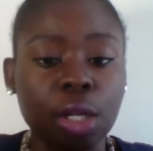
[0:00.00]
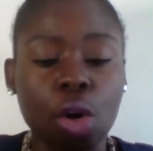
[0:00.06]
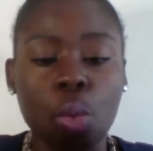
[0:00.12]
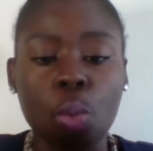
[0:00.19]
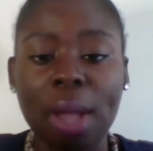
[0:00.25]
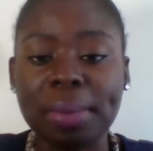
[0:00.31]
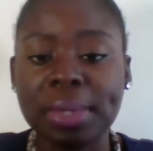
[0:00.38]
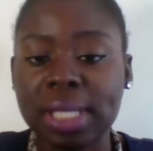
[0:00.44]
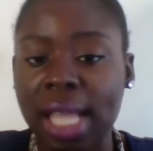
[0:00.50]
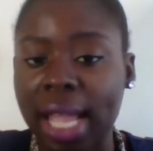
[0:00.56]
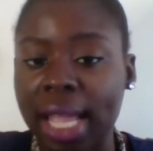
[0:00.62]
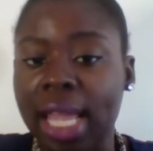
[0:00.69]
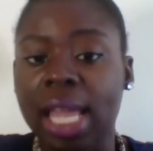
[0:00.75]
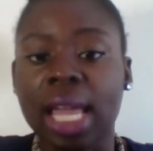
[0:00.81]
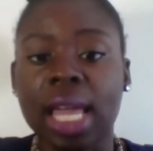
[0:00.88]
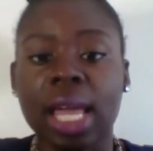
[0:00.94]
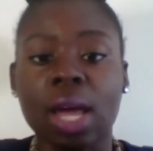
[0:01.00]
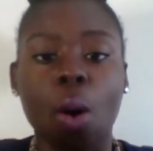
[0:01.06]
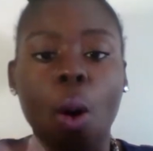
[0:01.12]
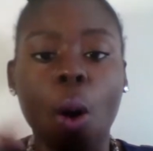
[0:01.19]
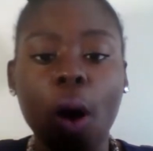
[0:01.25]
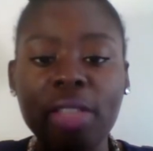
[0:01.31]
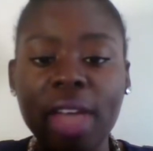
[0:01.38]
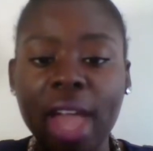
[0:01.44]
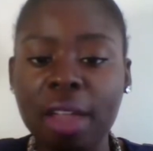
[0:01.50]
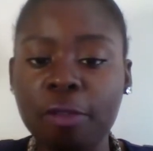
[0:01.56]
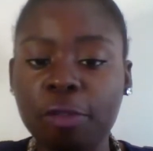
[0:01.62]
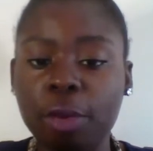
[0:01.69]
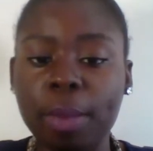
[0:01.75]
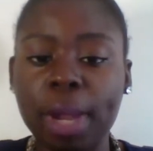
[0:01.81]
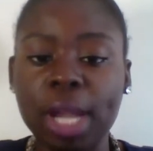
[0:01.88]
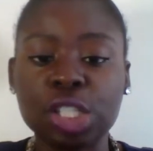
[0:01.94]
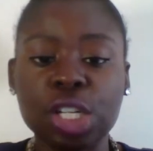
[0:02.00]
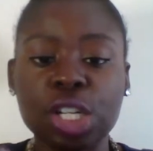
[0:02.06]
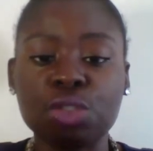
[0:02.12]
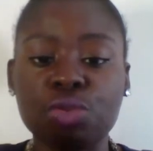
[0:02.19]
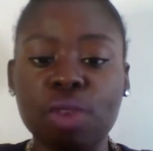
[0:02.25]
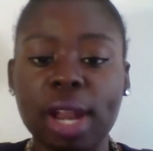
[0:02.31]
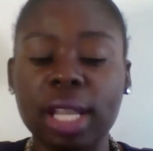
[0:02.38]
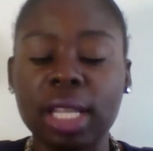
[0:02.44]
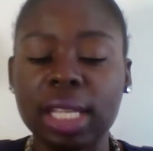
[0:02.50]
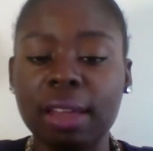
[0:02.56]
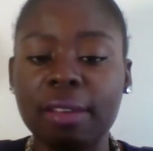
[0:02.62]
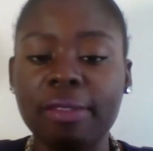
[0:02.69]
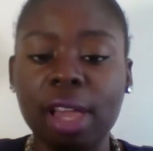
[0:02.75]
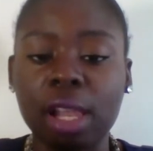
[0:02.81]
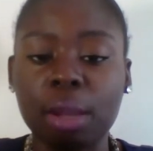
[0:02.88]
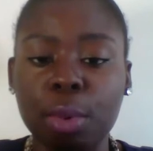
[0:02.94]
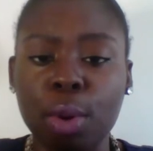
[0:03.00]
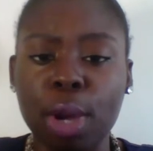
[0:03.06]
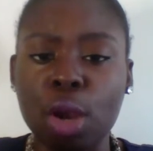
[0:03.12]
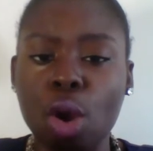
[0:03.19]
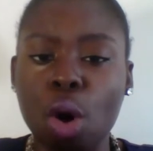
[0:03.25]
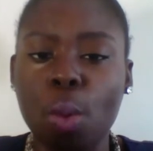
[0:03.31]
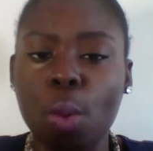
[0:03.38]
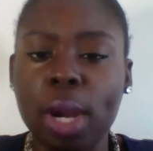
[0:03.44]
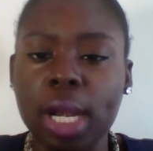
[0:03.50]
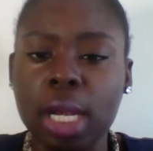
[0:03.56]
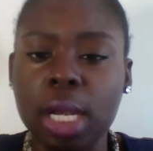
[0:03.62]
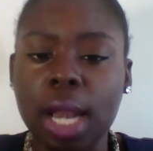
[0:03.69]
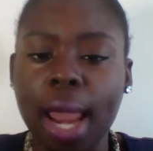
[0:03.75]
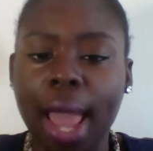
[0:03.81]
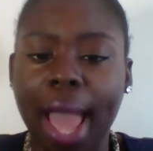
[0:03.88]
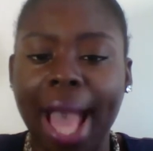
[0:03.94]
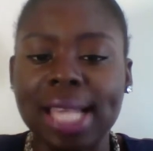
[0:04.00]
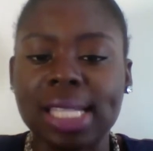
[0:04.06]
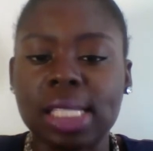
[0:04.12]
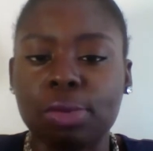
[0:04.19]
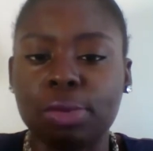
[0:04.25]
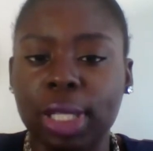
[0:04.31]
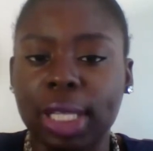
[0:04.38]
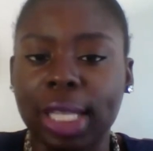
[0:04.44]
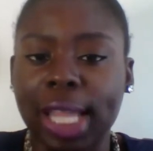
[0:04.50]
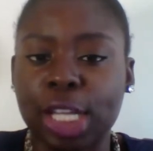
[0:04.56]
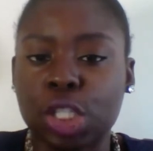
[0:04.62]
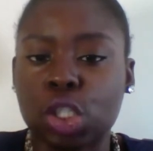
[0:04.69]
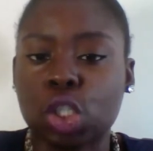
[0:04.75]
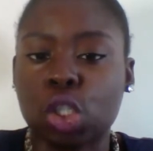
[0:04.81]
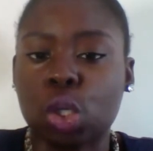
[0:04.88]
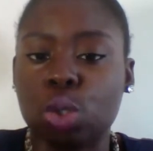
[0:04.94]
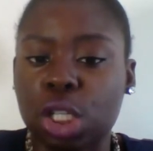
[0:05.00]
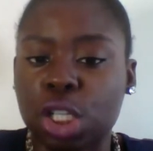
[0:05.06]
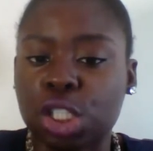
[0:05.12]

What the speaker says: Your website, all that information is readily available, and no one has to really like search.